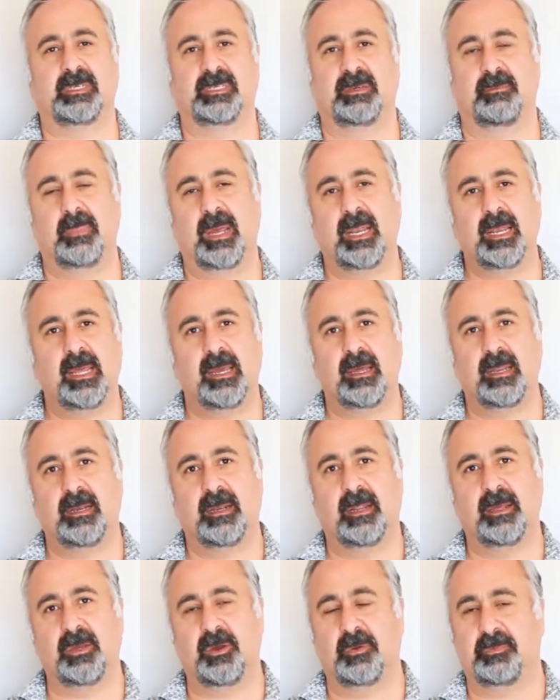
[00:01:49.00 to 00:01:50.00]
is $1
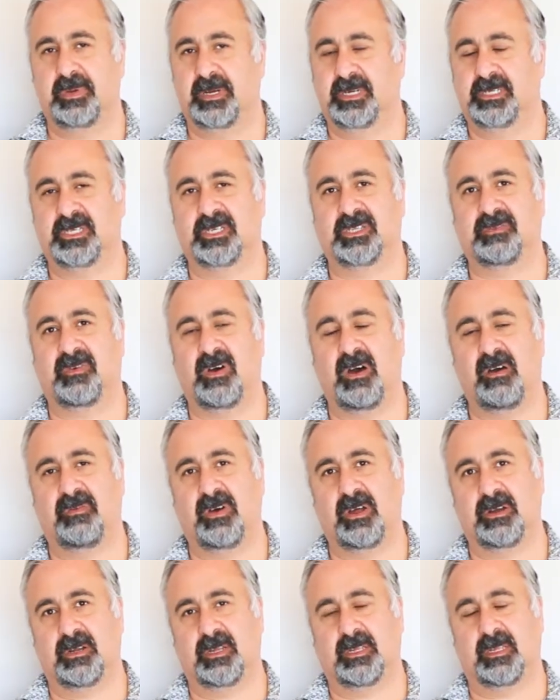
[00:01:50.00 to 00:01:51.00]
million, you purchase
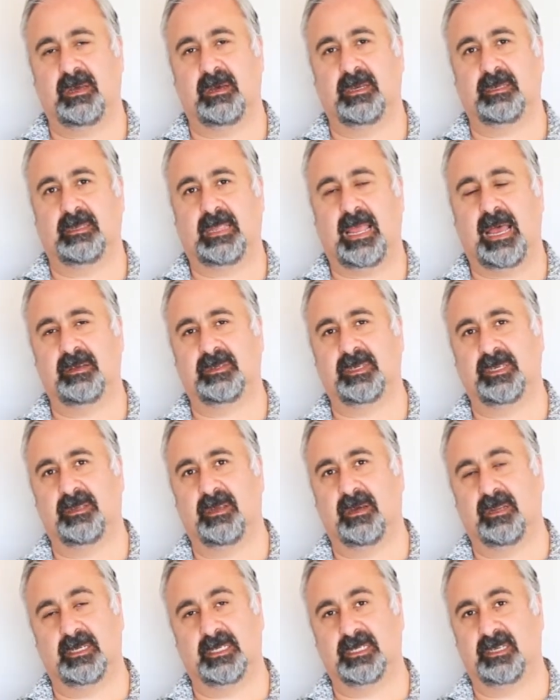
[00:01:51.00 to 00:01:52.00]

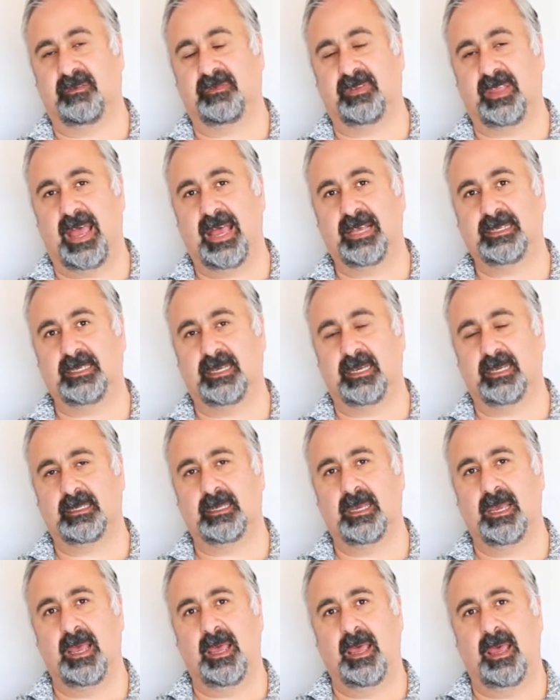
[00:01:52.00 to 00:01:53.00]
$500,000 of the
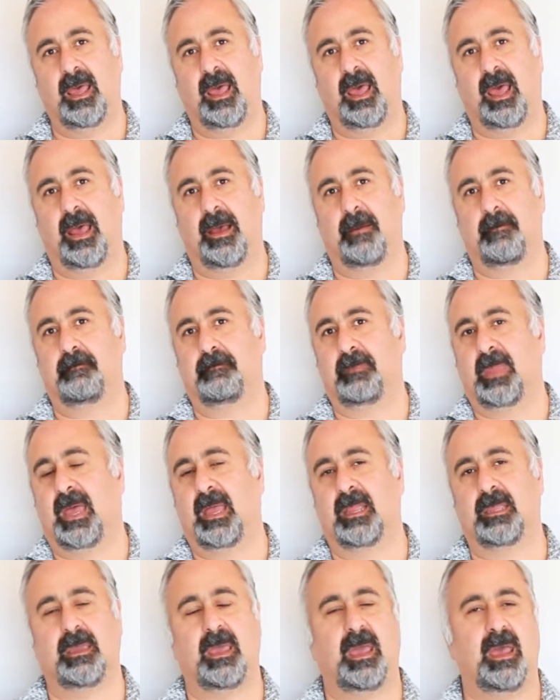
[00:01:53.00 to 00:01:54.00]
asset,
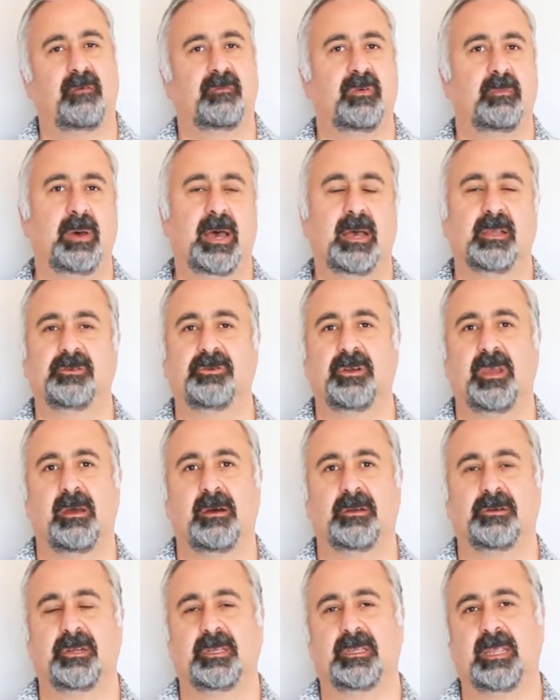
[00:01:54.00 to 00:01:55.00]
and you have about
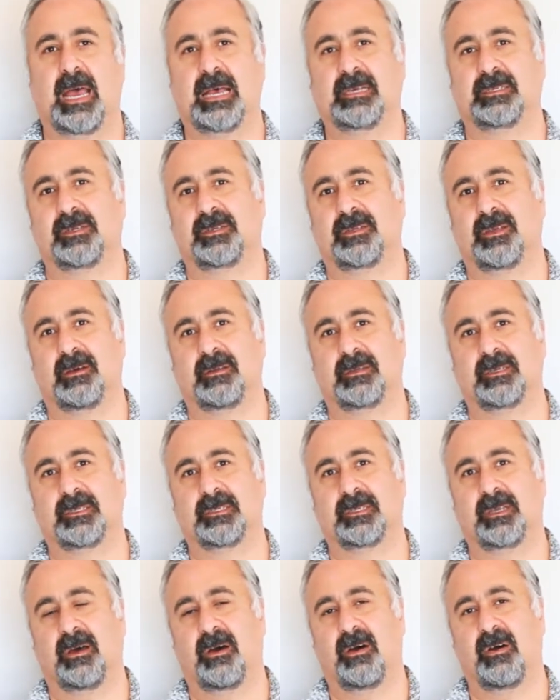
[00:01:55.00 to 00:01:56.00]

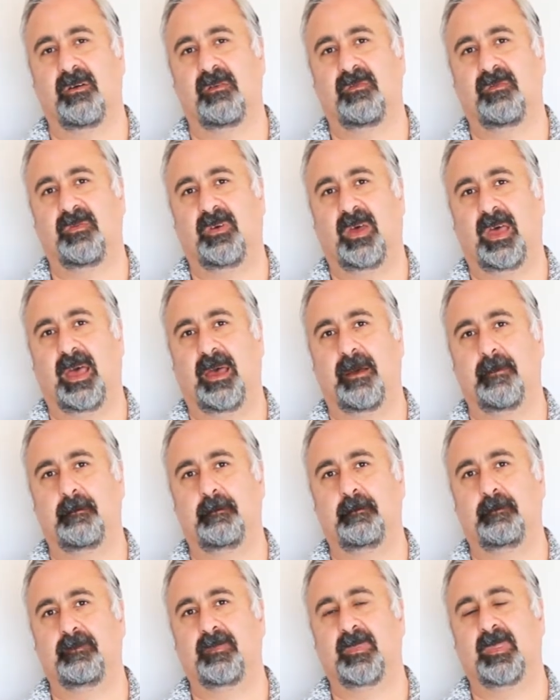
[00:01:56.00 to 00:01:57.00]
$300,000 of
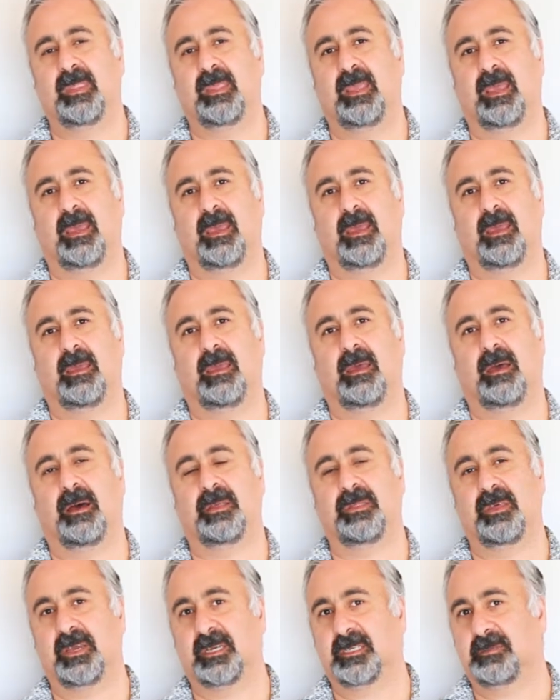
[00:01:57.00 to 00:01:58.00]
the
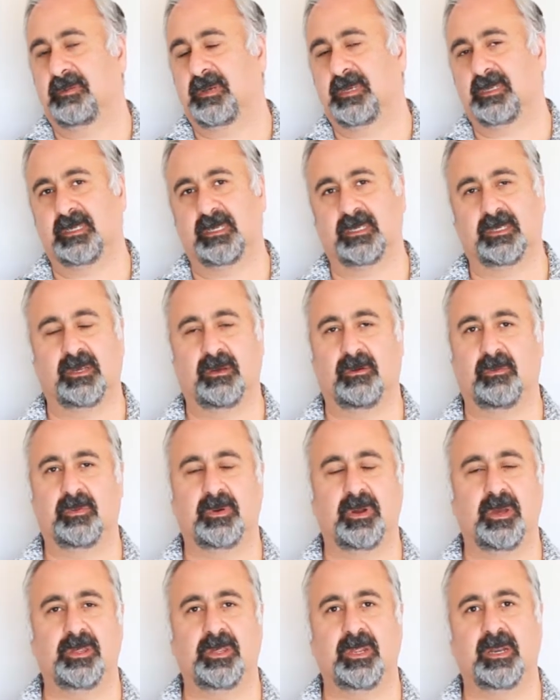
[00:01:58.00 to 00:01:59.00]
other expenses, the
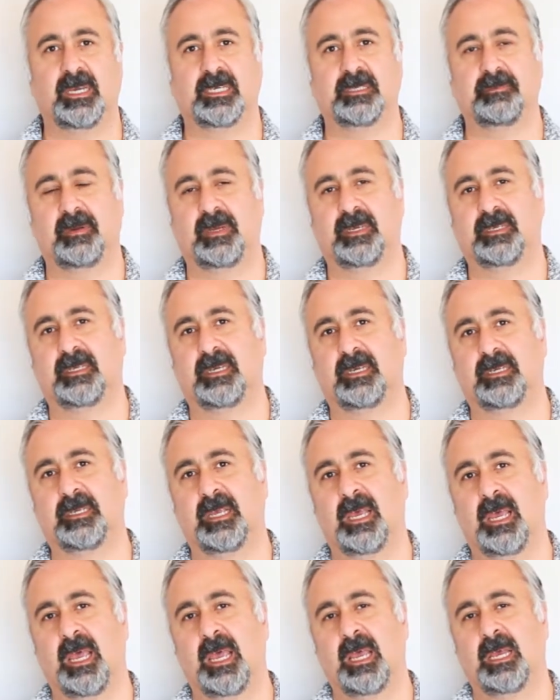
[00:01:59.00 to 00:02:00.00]
operation expenses.
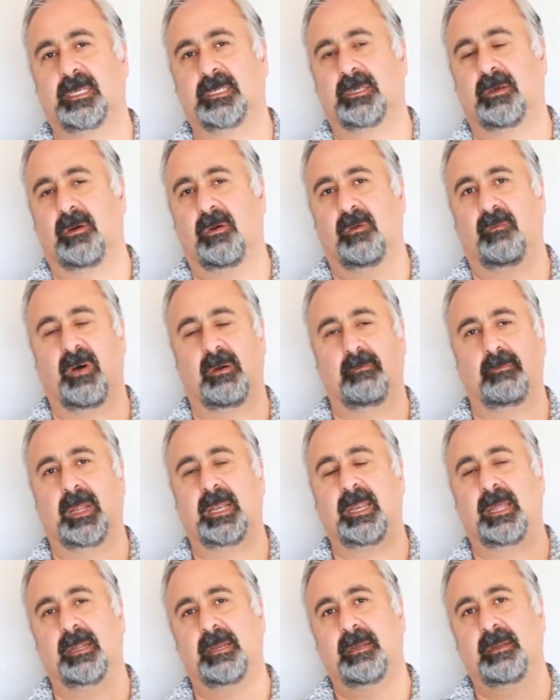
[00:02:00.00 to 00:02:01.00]
So 1
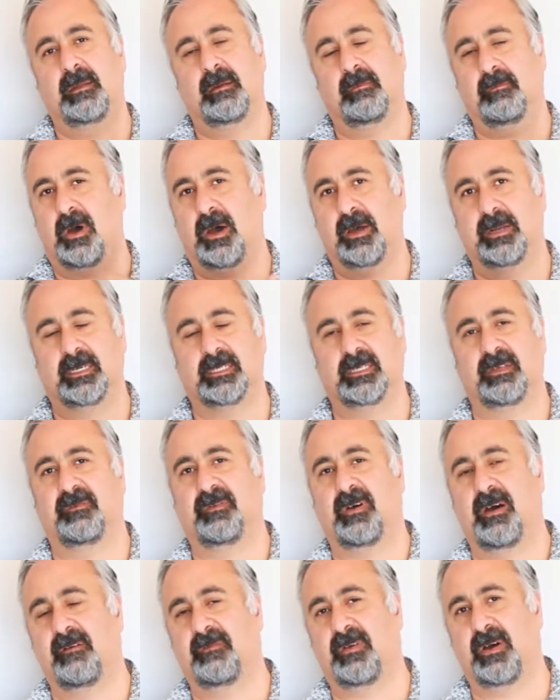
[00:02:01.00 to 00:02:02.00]
million minus the
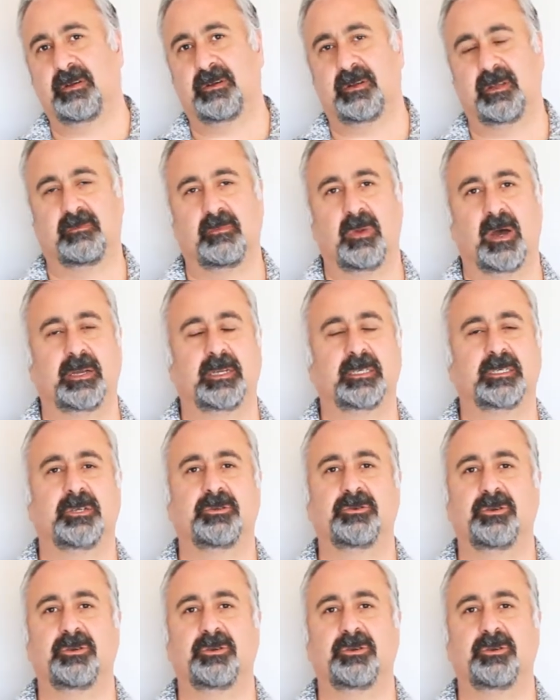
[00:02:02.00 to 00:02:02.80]
500 minus the